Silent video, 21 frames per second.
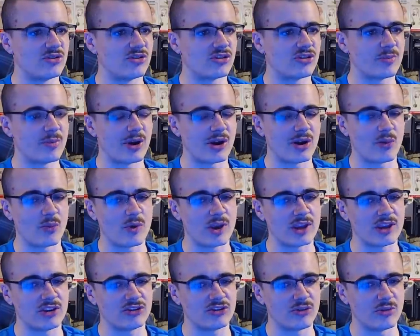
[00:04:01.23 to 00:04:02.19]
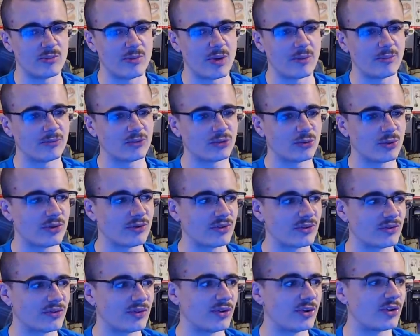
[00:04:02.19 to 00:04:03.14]
You should buy a week's to a month's worth
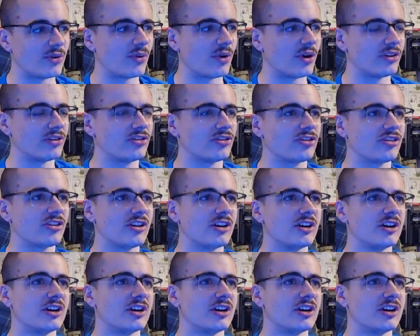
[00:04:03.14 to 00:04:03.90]
of food at once.